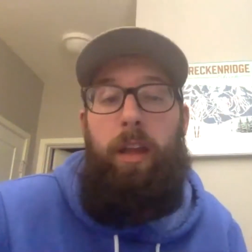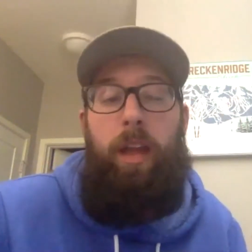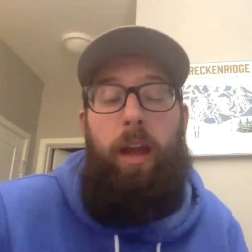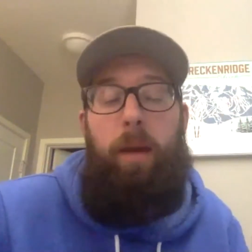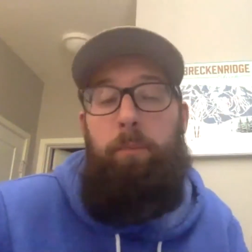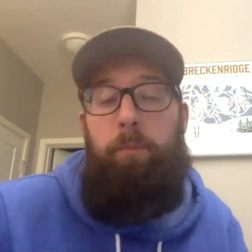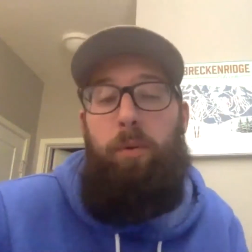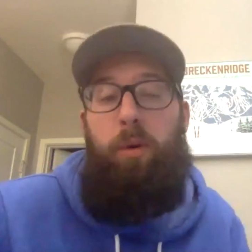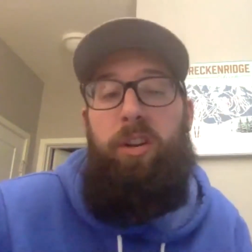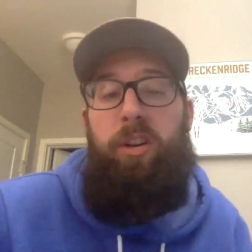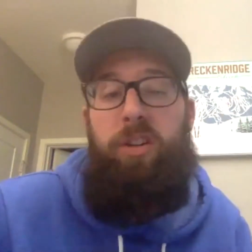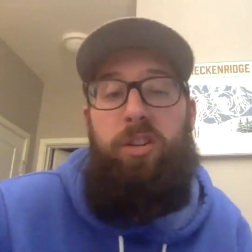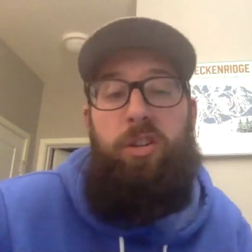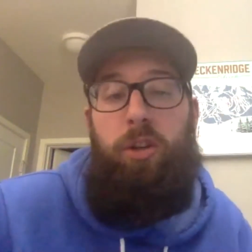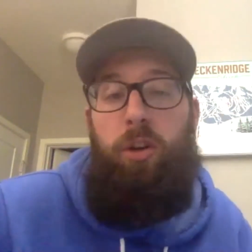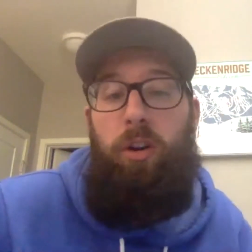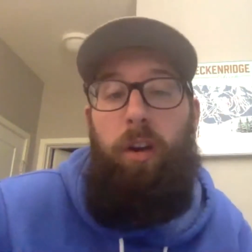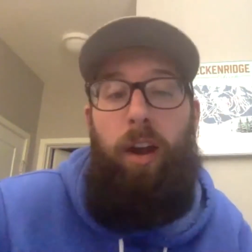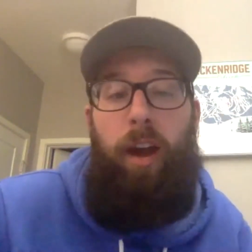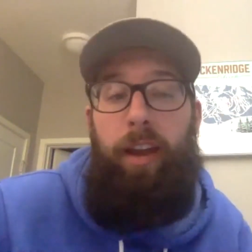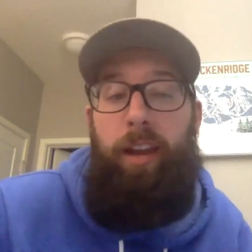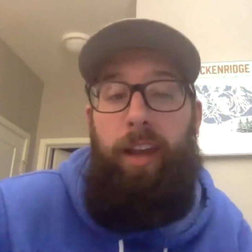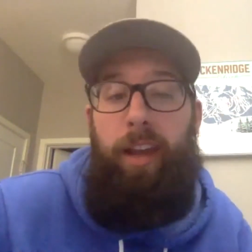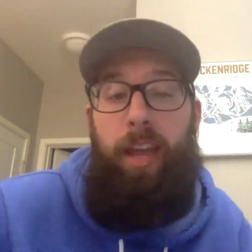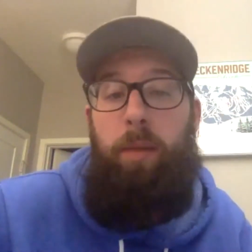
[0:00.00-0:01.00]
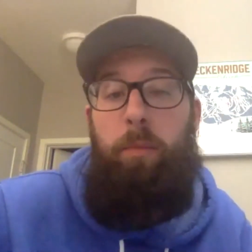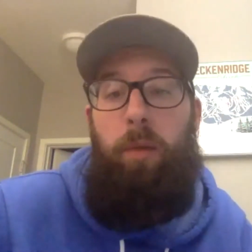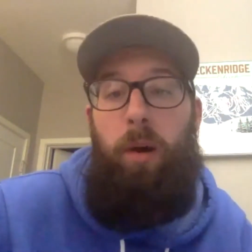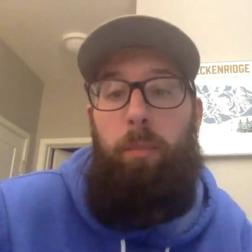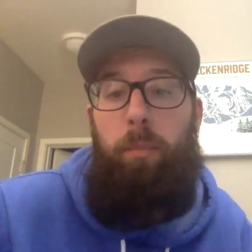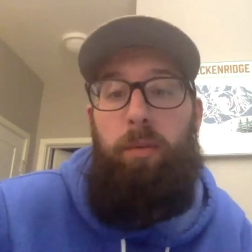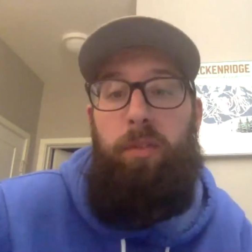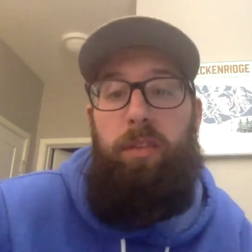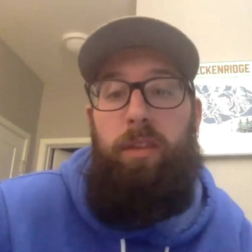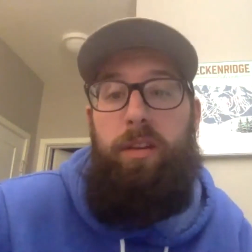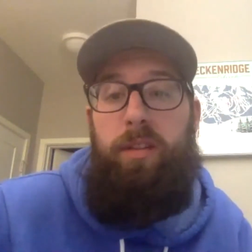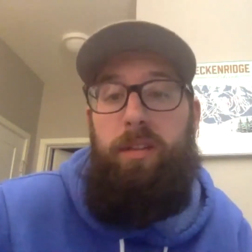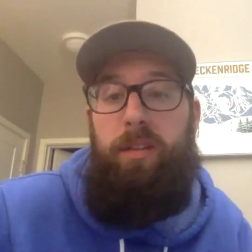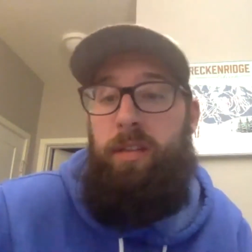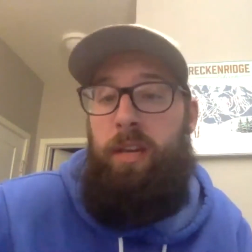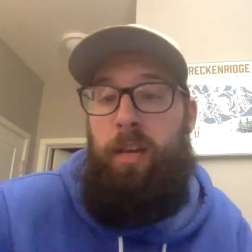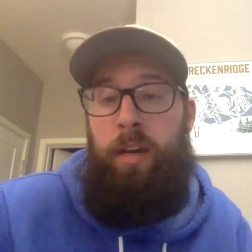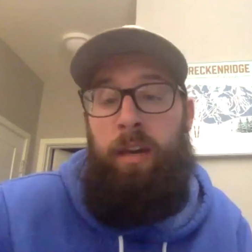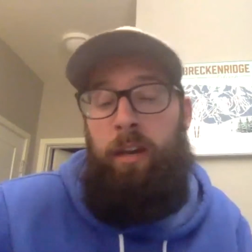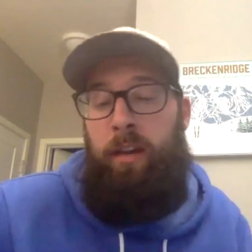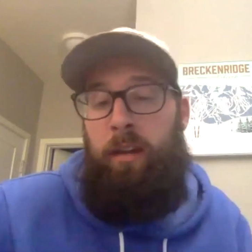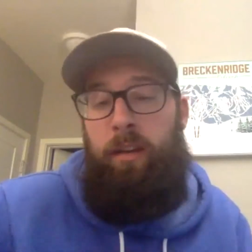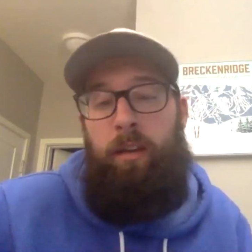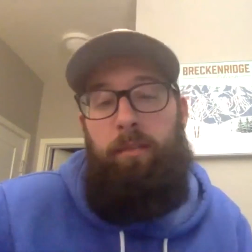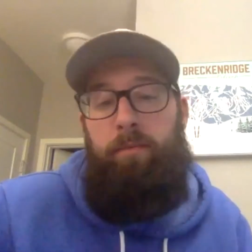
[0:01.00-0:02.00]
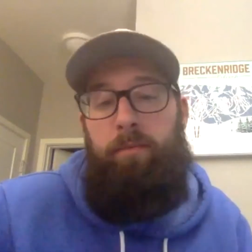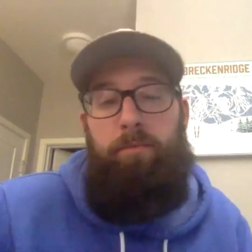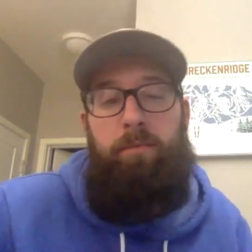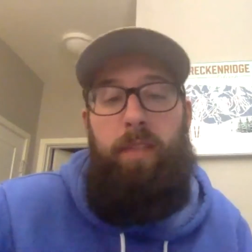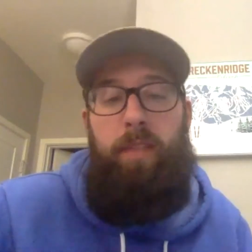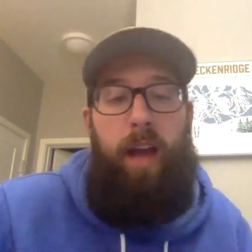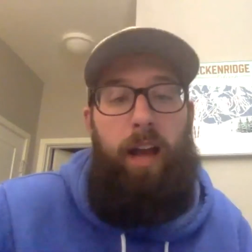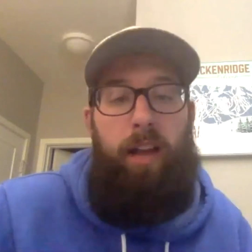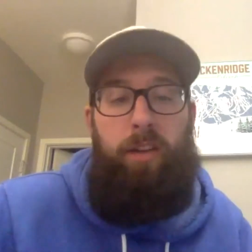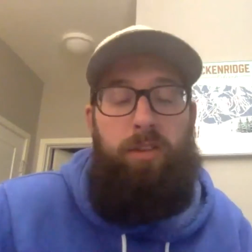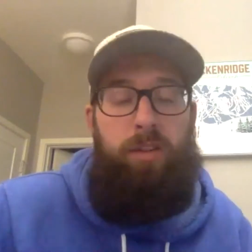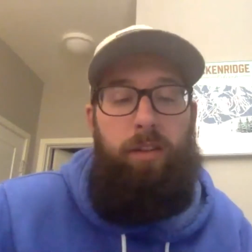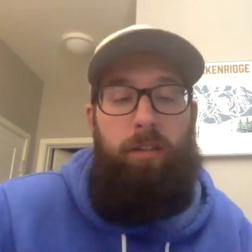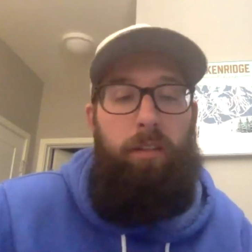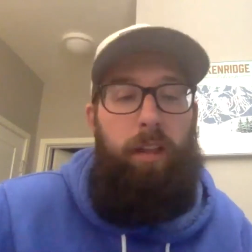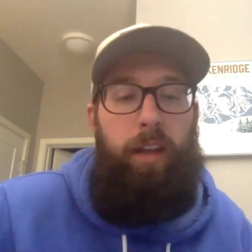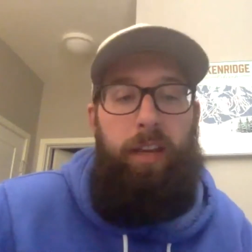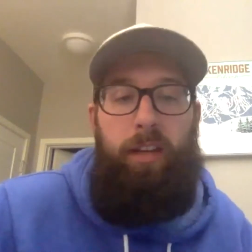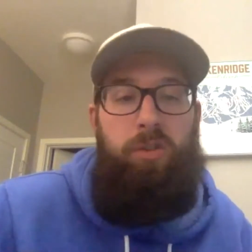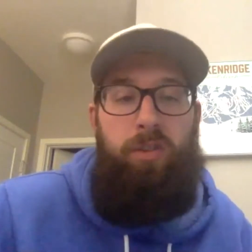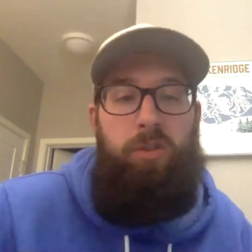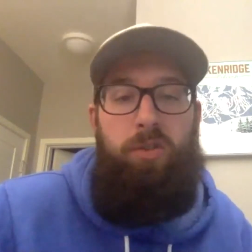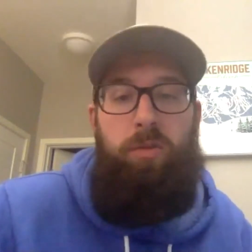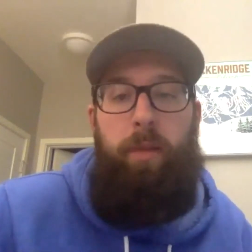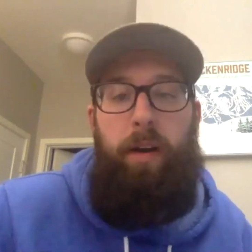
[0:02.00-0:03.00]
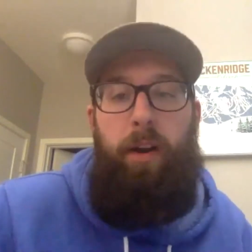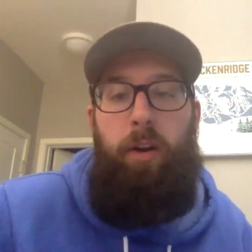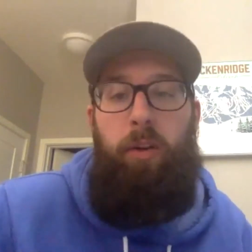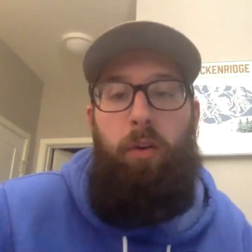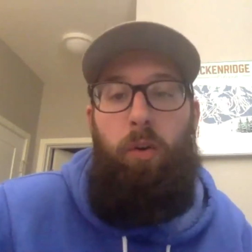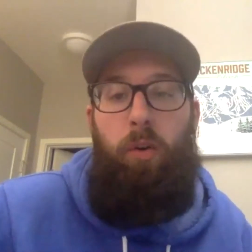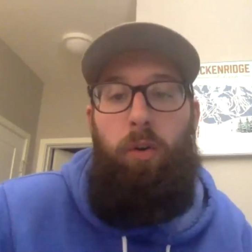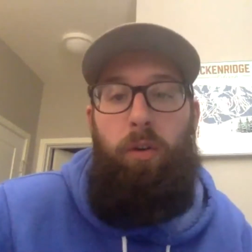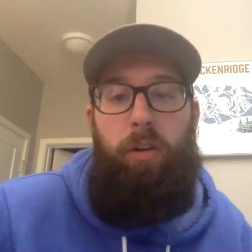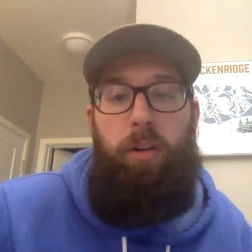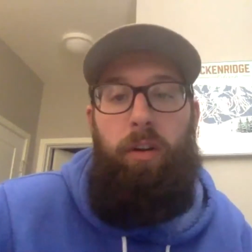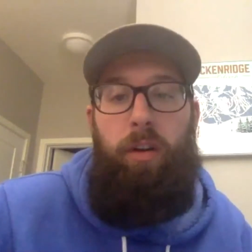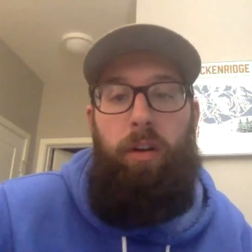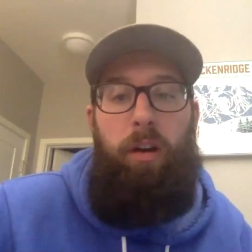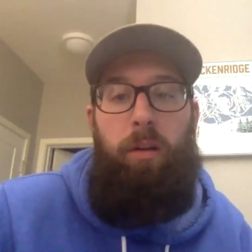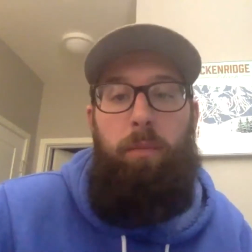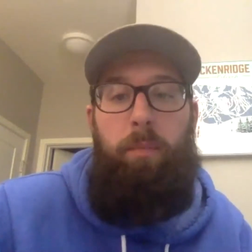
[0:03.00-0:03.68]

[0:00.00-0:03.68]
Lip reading: I'm pretty sure I came up with this, not to like toot my own horn at all,